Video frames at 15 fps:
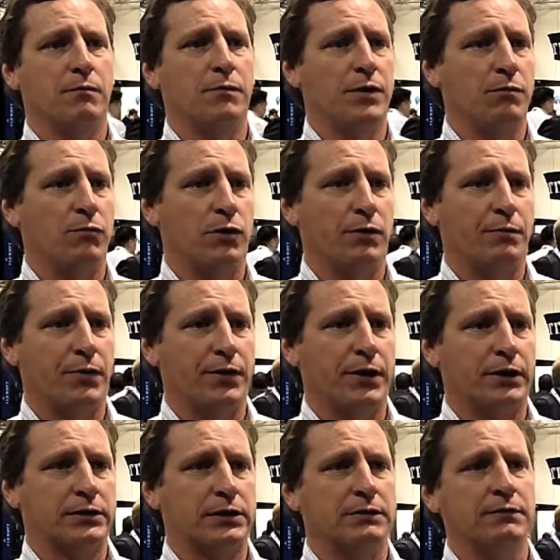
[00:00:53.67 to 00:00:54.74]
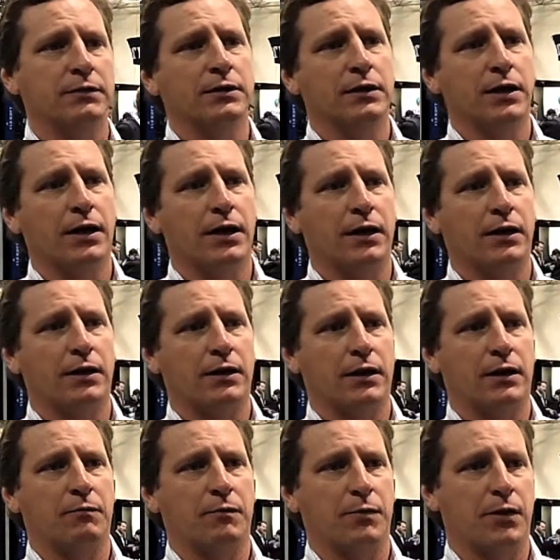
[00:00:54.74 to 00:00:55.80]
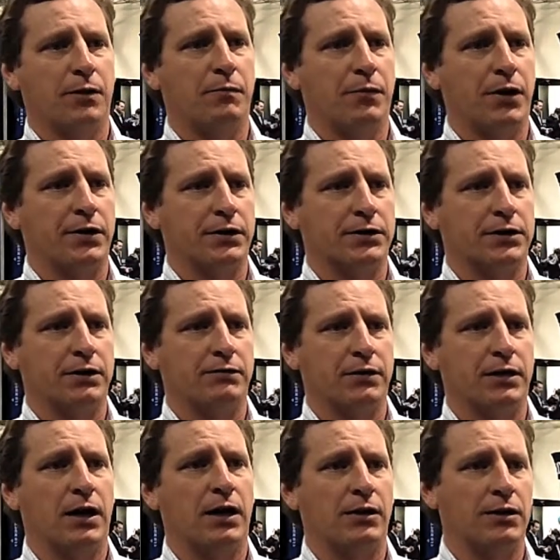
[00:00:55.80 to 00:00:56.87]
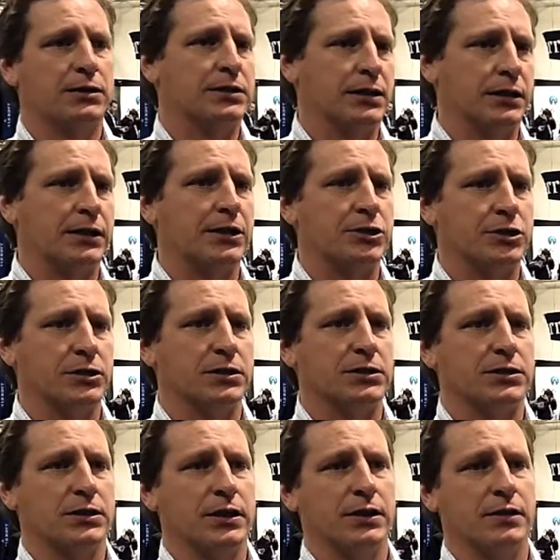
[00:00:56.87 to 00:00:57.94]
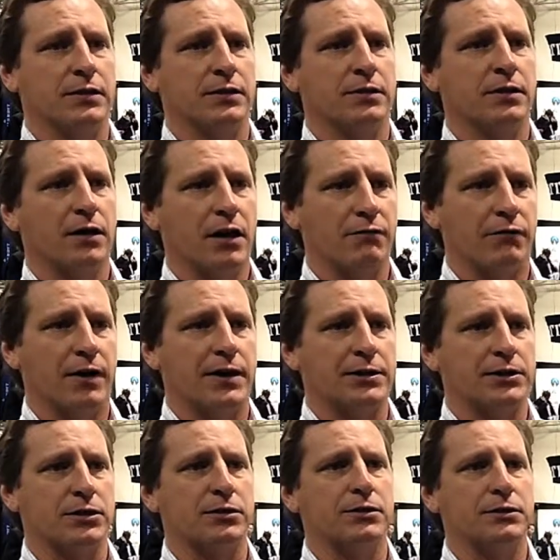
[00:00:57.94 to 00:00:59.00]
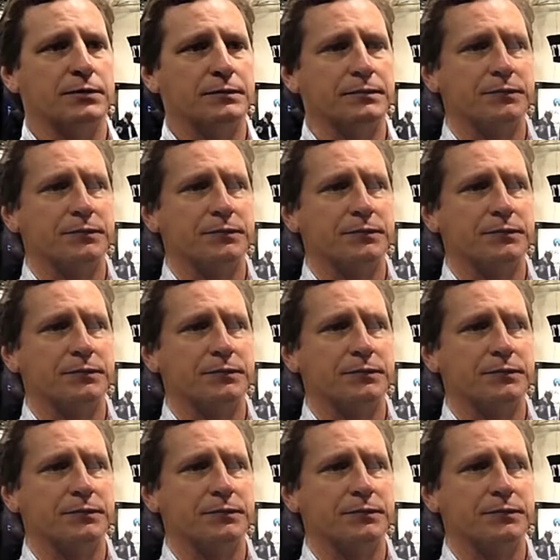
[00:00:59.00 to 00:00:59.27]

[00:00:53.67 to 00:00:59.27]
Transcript: be more productive and get better productivity out of technicians and advisors.